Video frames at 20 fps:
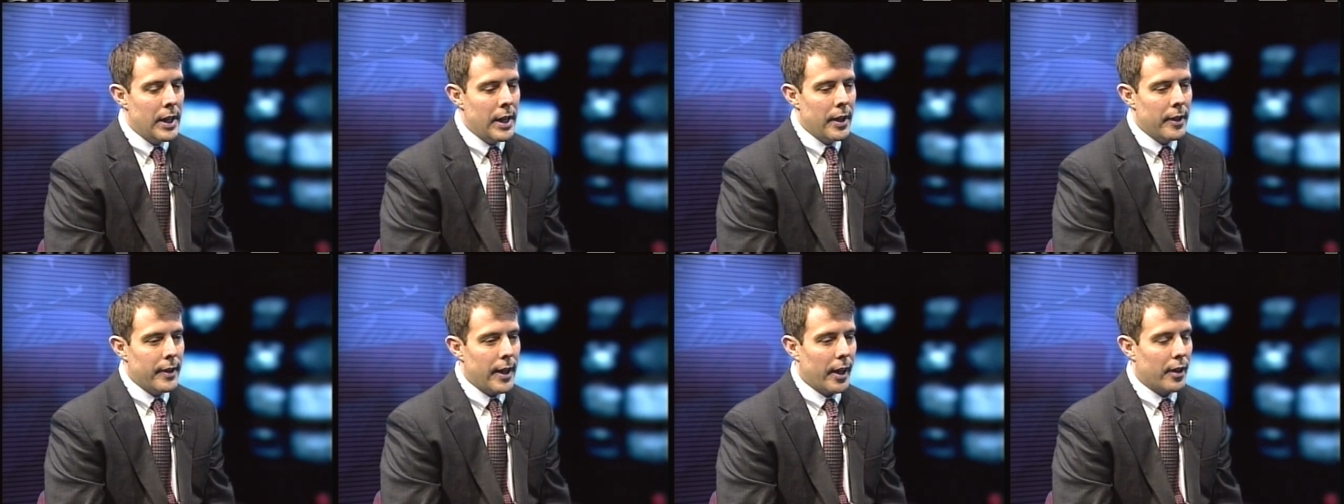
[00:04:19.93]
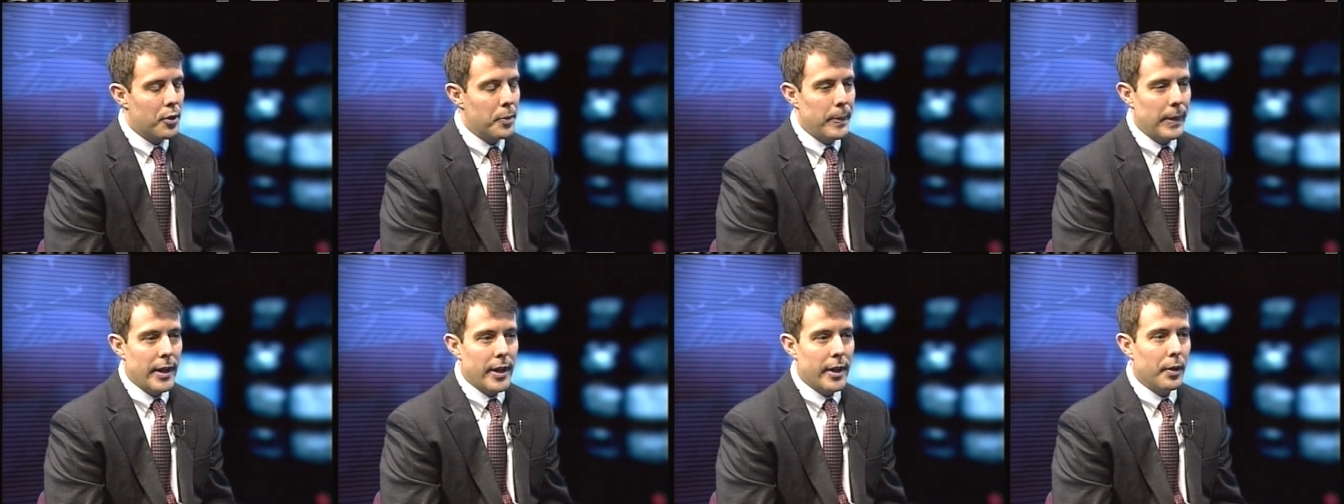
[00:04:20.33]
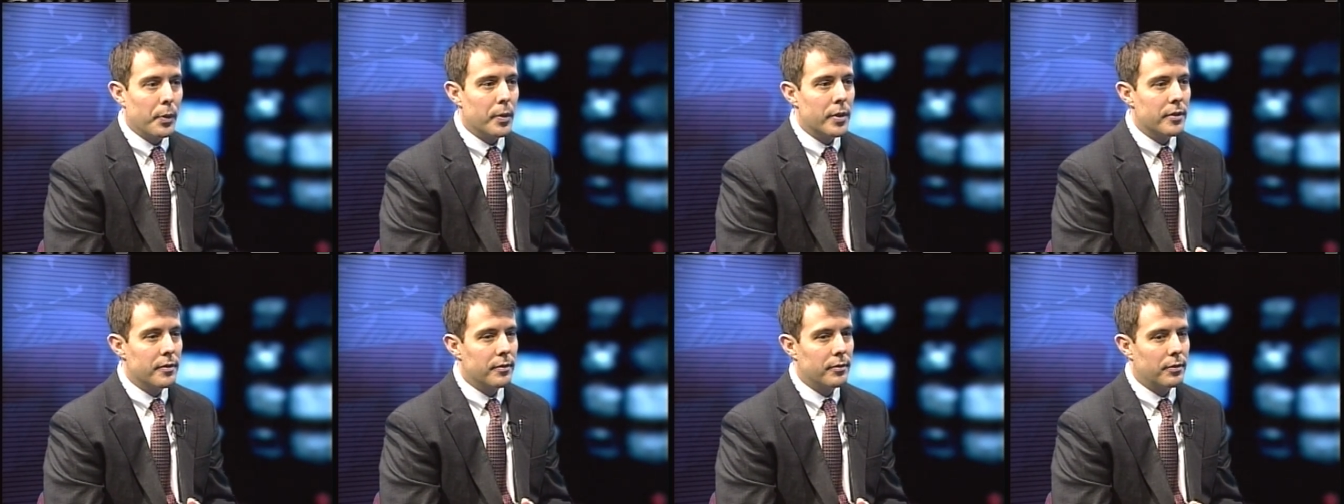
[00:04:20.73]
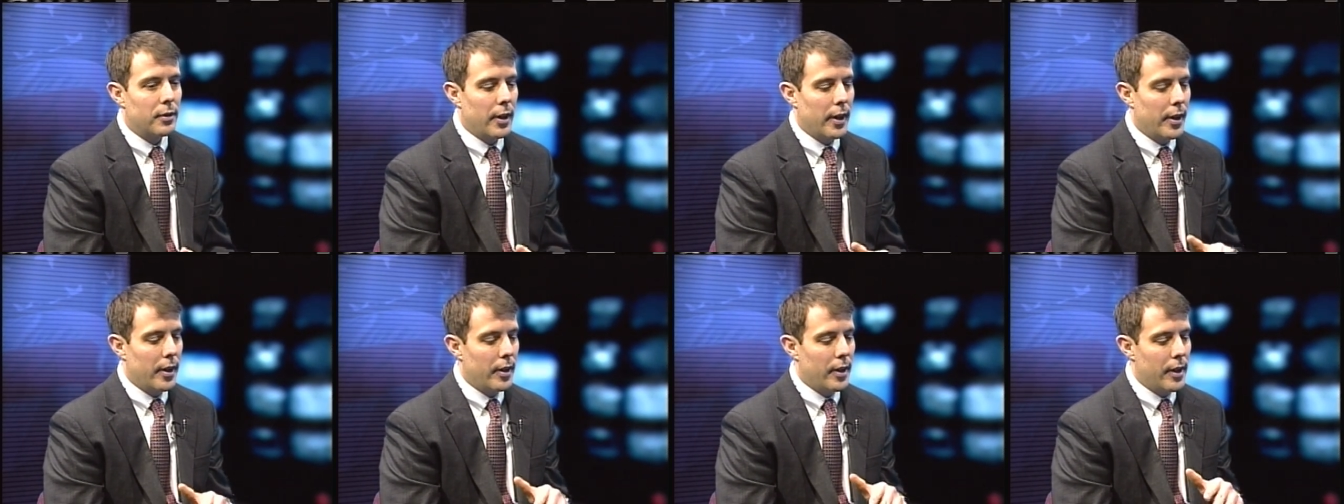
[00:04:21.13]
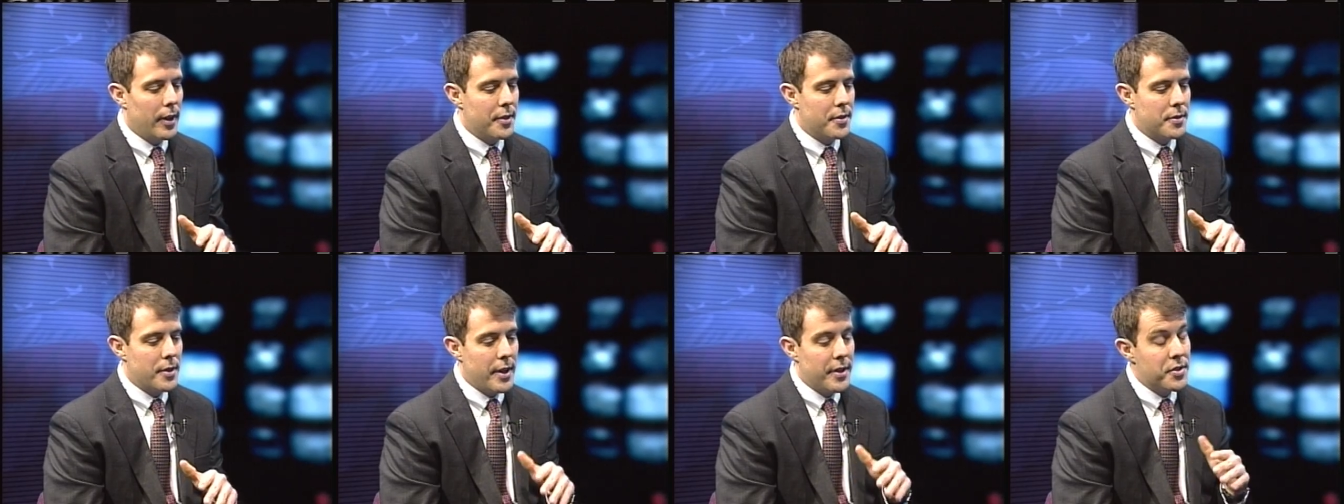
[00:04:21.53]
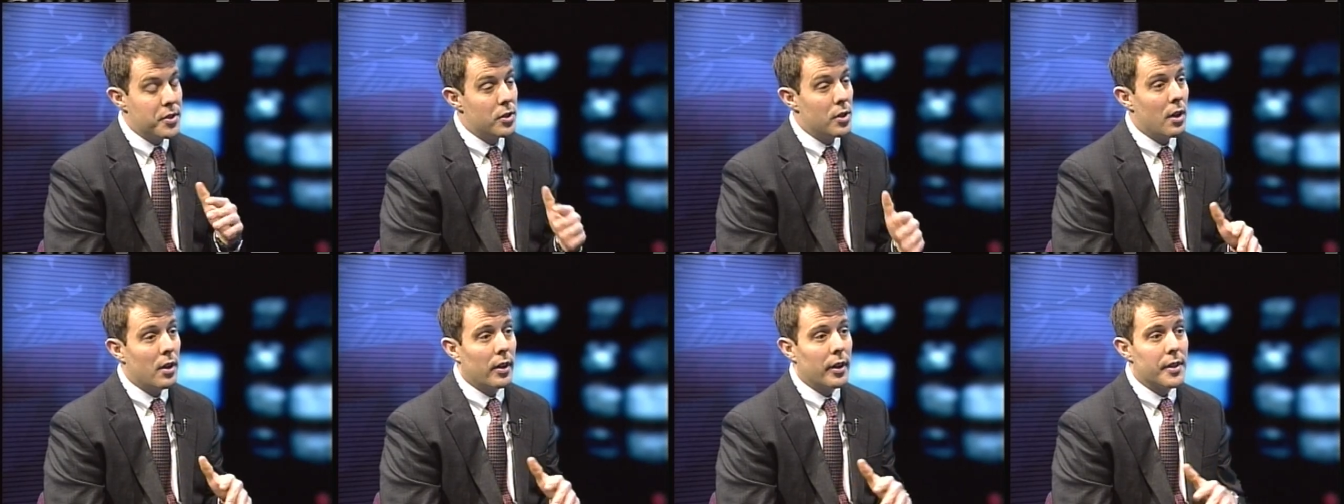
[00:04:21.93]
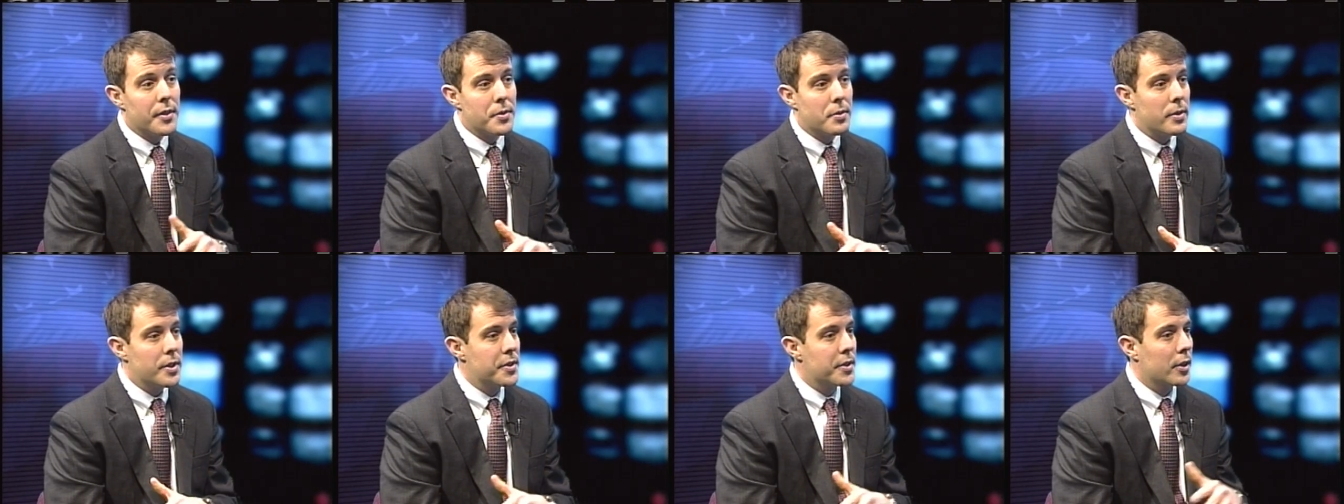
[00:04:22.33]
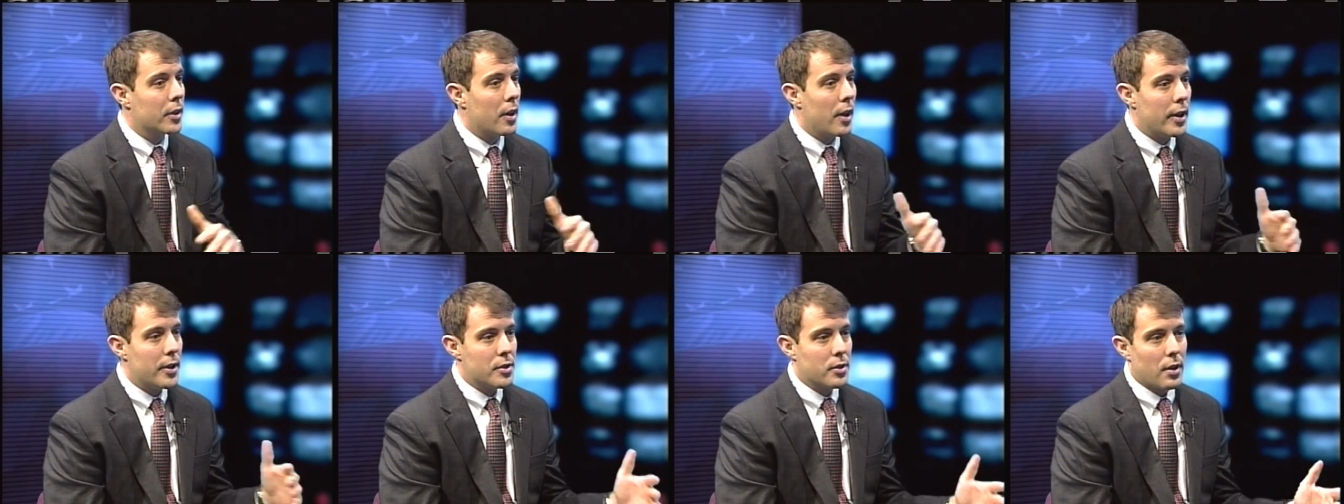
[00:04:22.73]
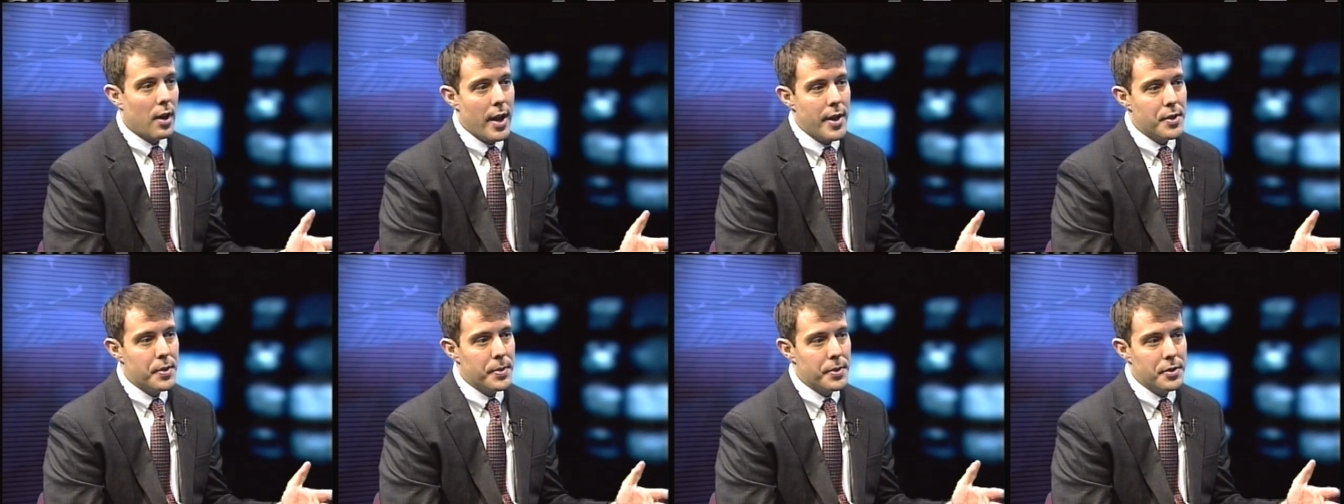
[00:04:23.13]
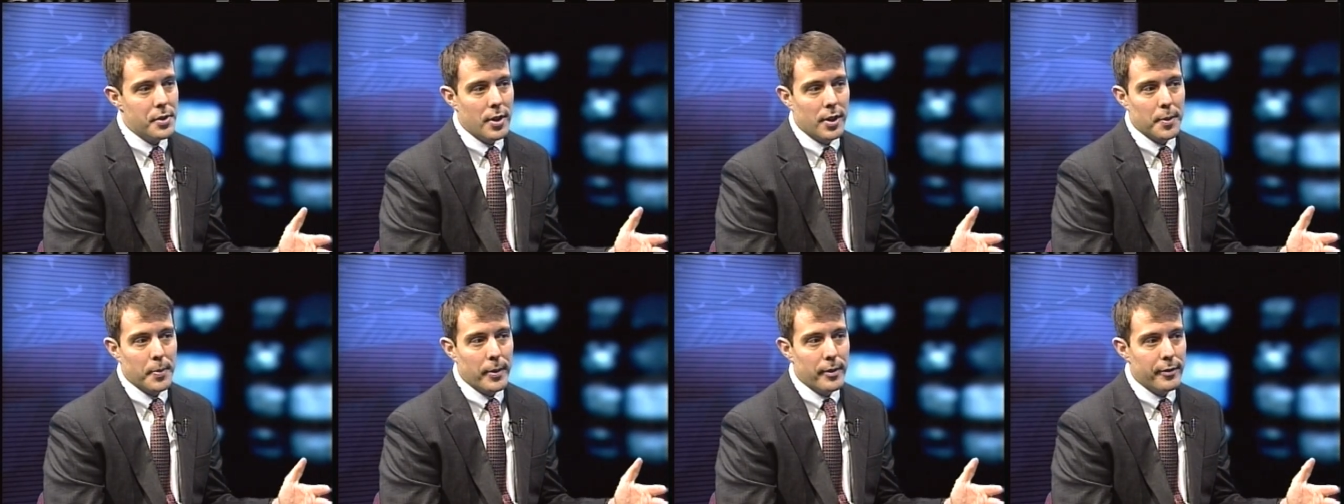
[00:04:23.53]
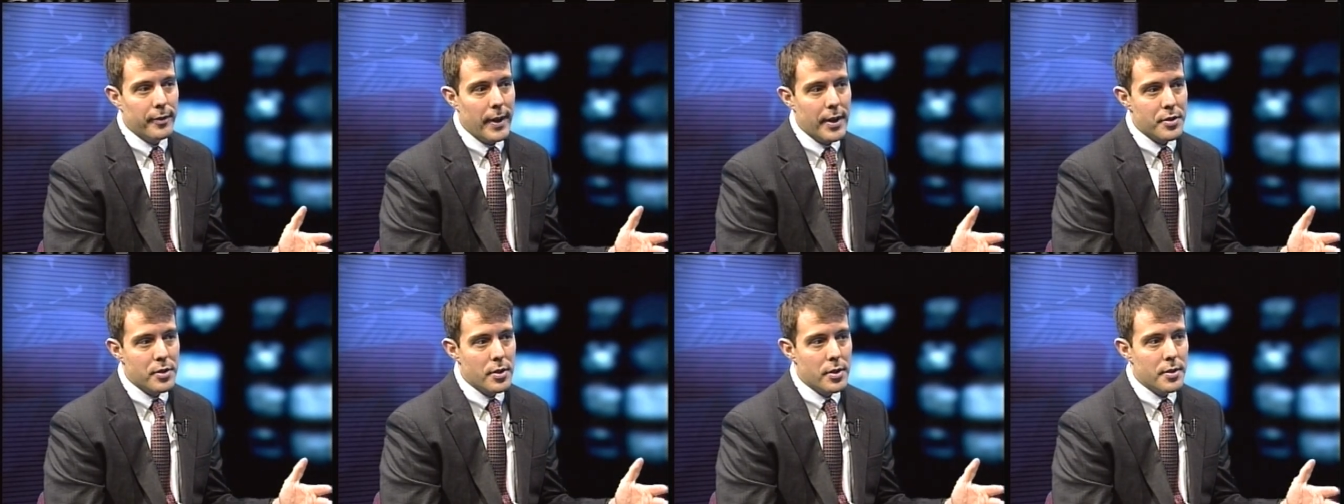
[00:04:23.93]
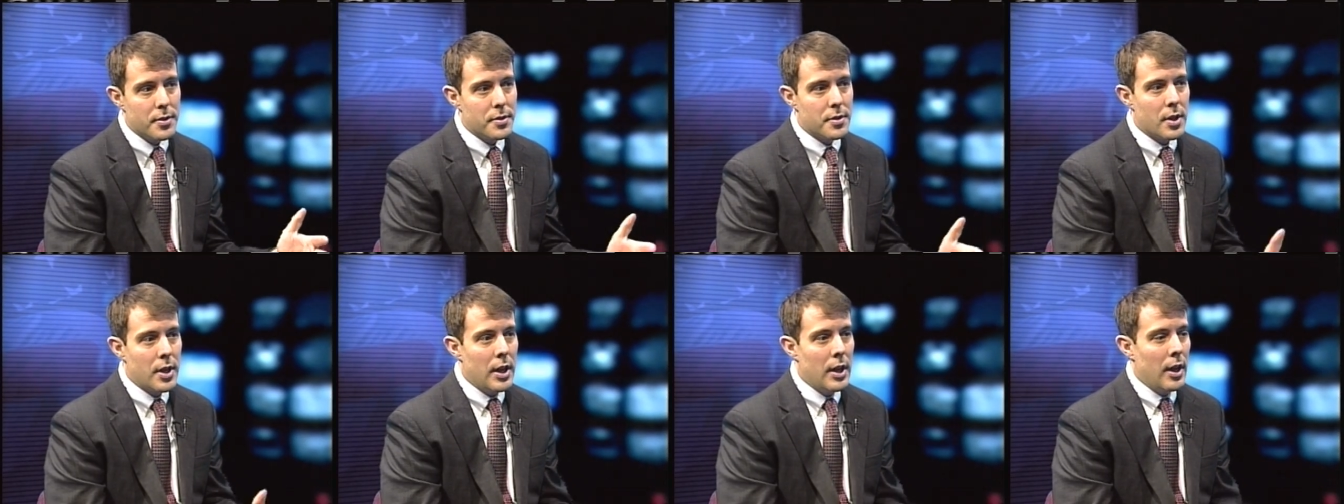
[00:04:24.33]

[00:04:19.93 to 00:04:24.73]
That could be anyone as young as recent college graduates, young professionals,